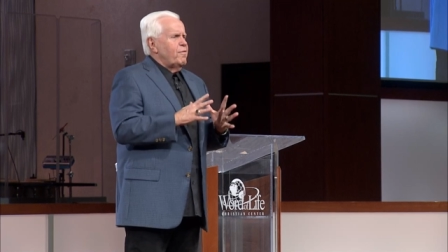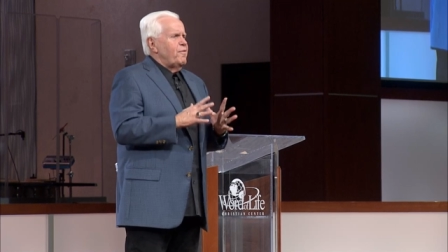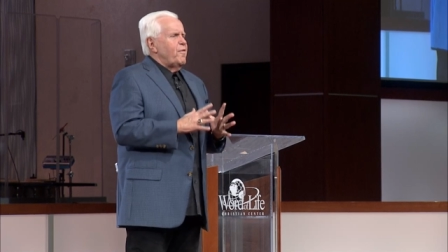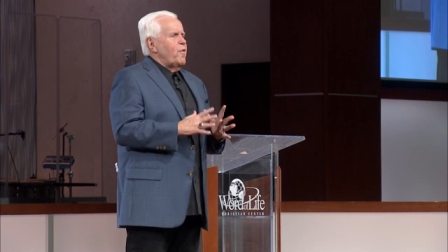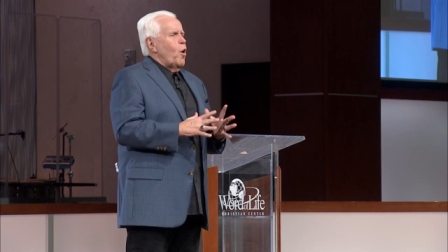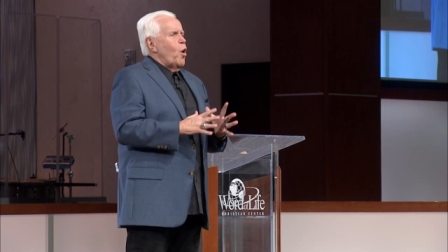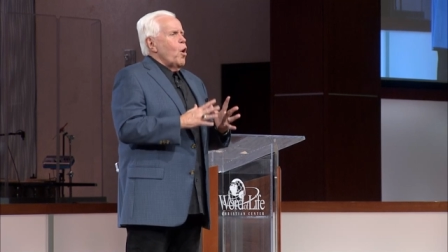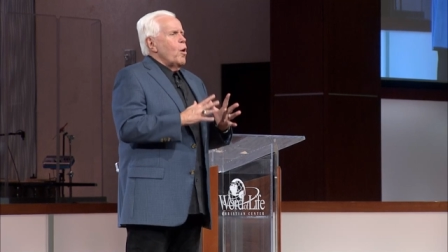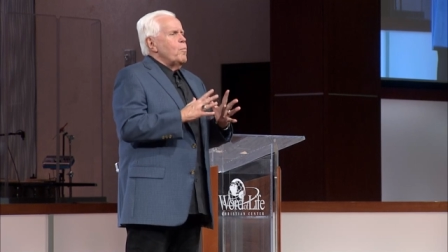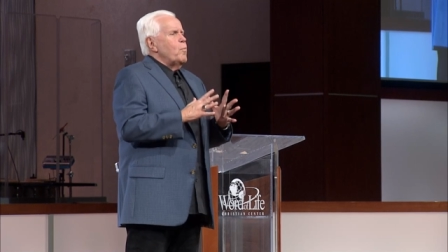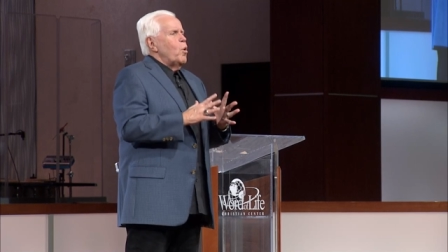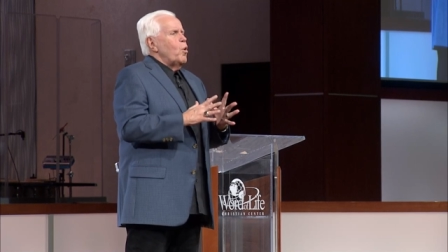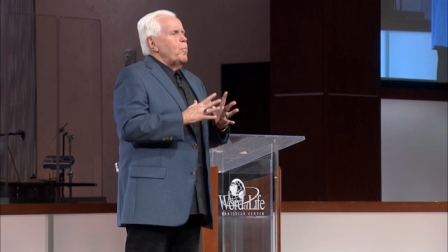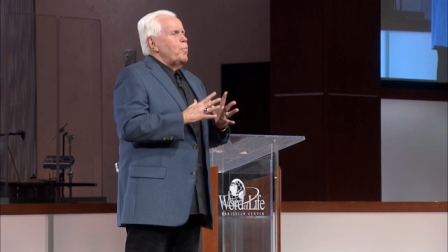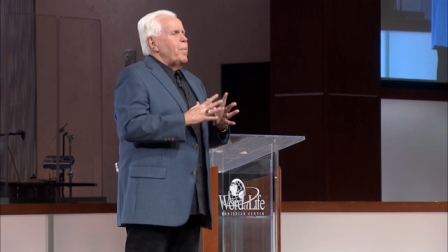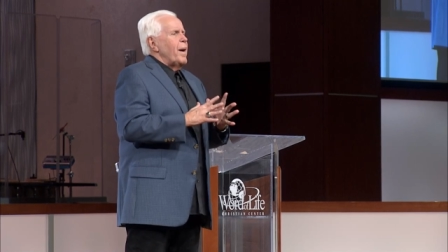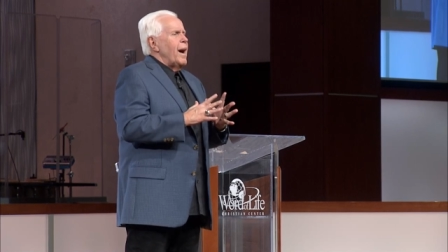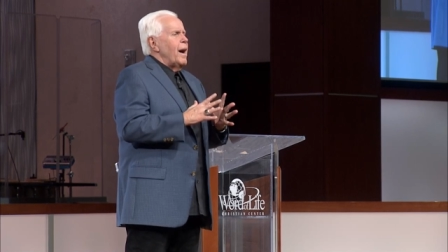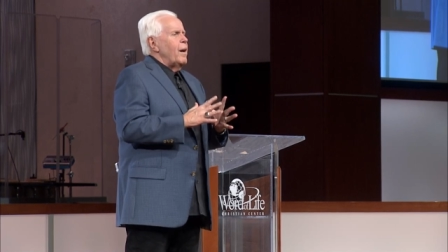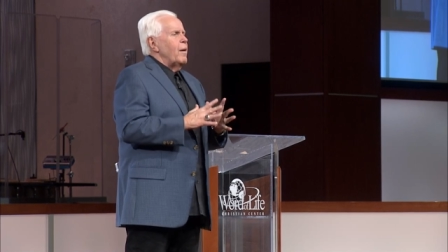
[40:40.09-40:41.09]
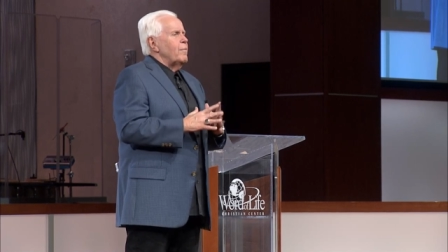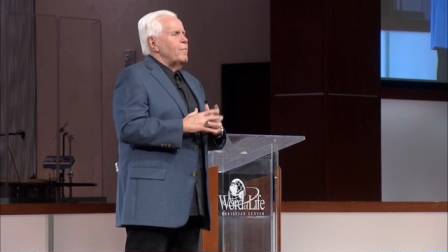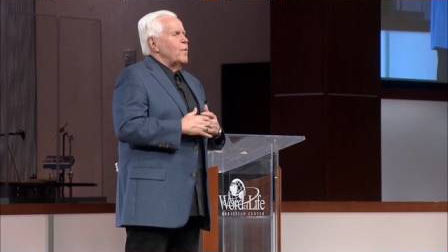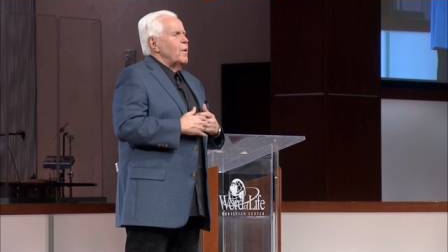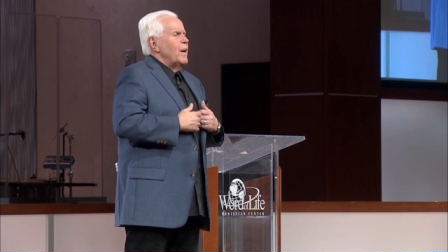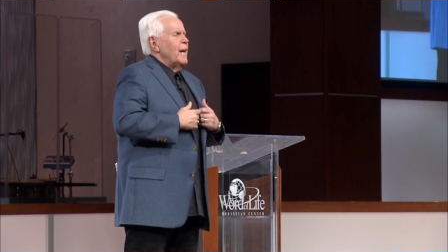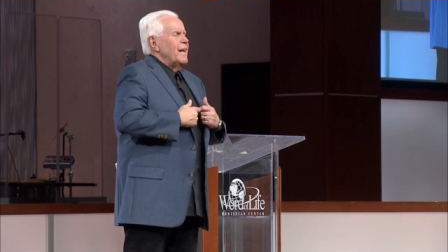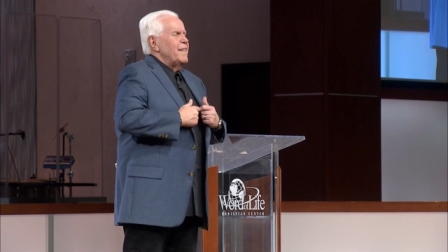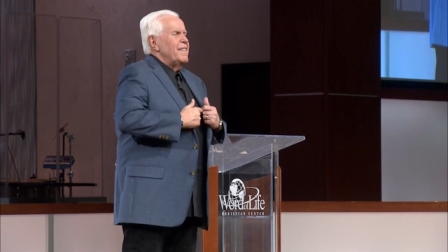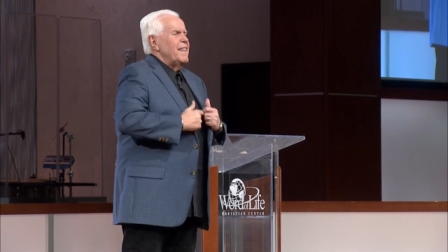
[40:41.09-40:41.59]
far more powerful
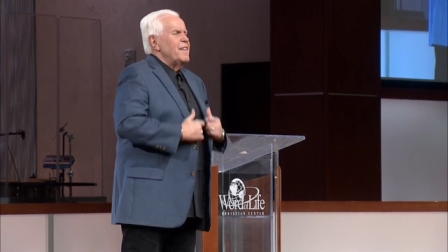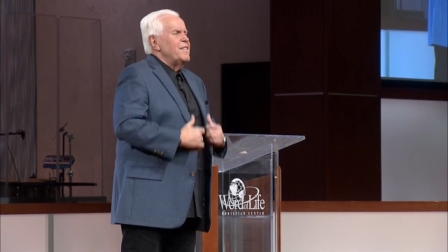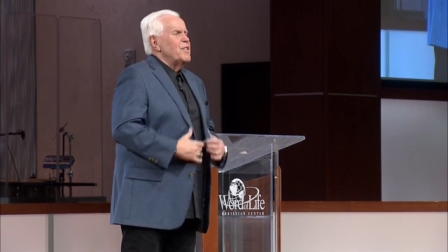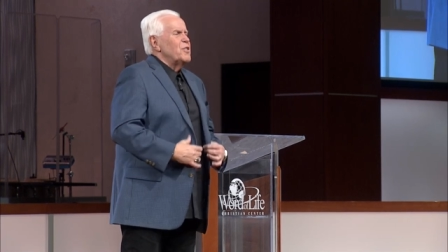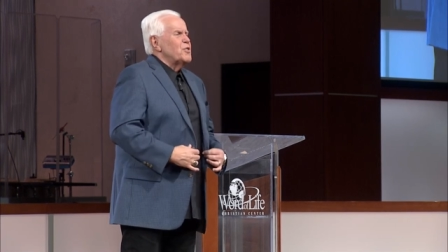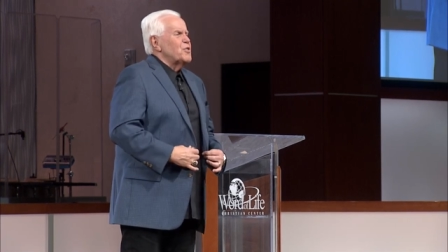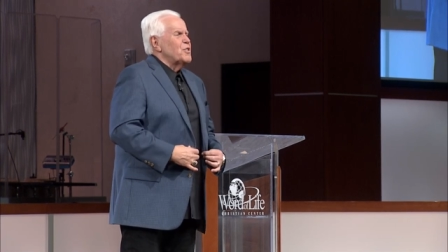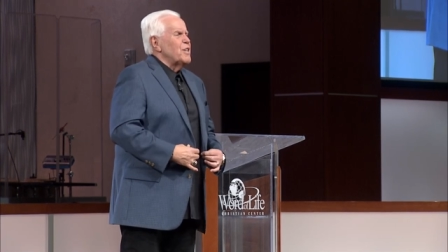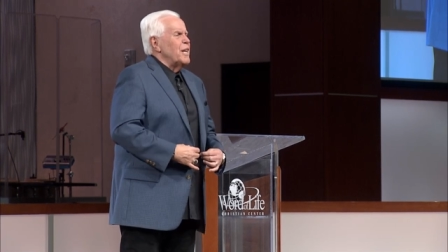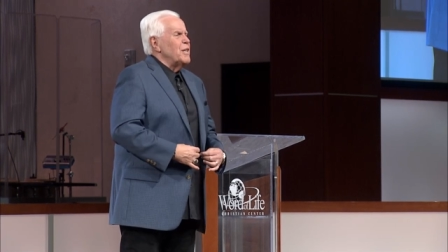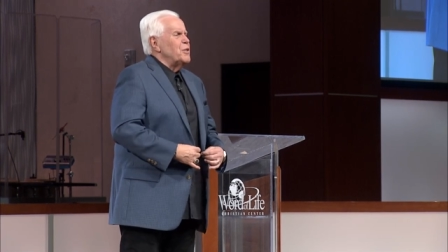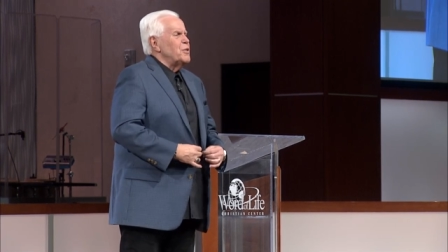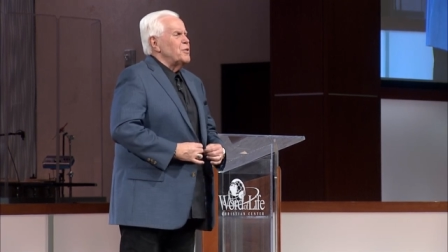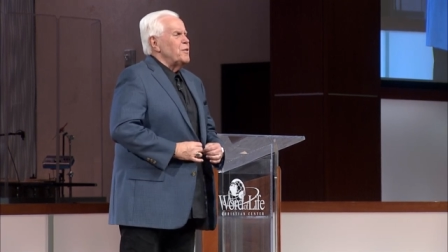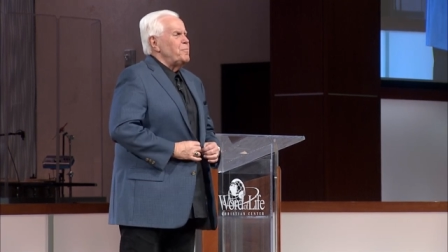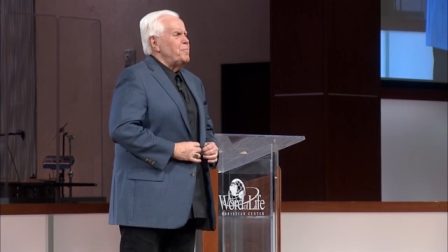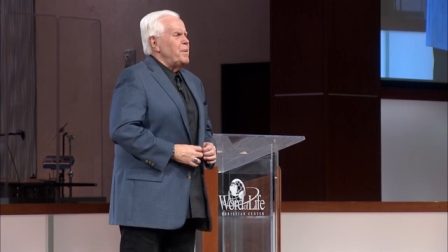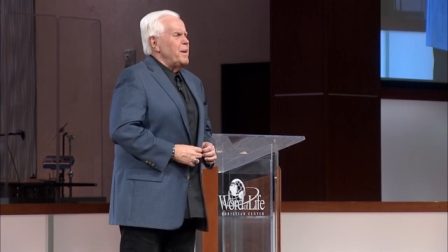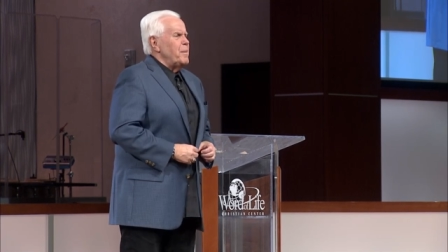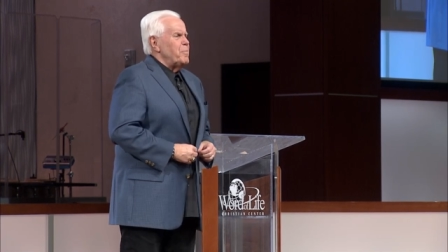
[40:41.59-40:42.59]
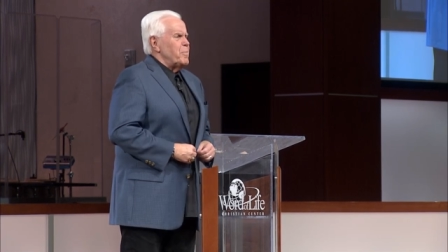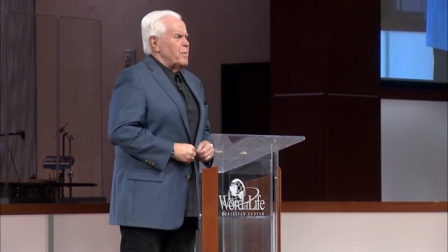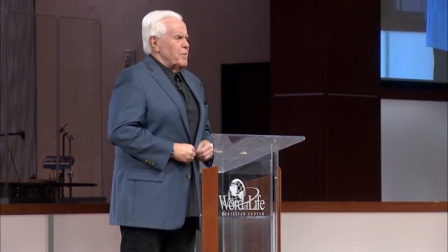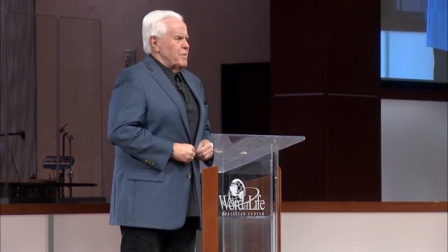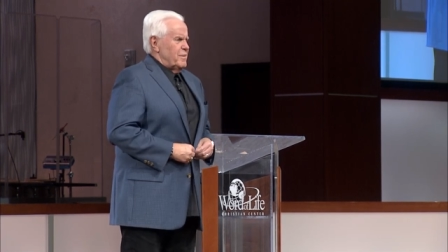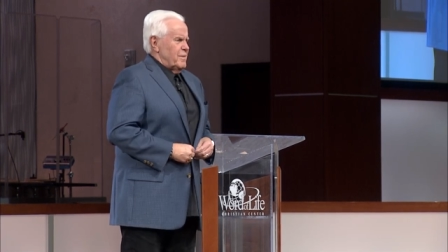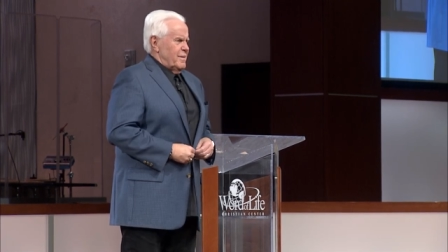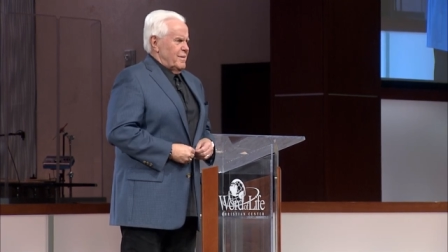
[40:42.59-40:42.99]
than the sins of people.